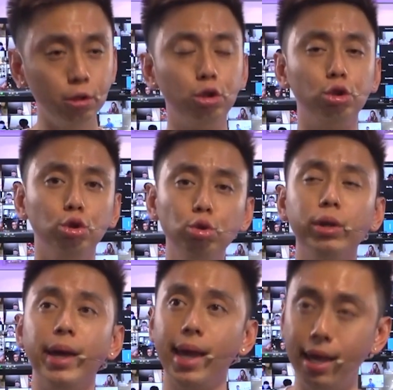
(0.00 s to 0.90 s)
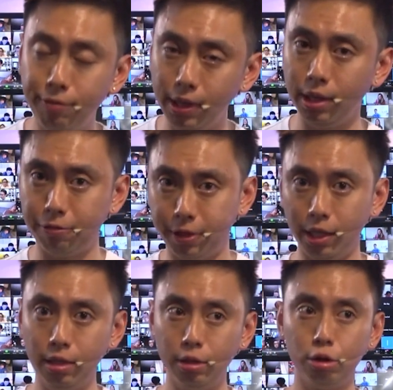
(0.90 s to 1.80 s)
to do the heavy
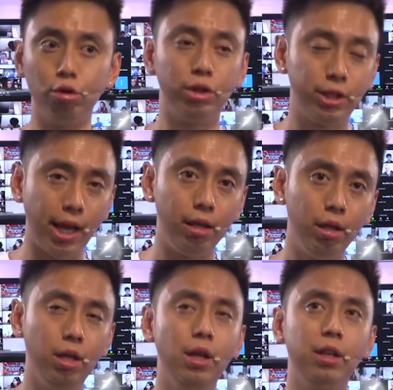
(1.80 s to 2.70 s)
lifting to sell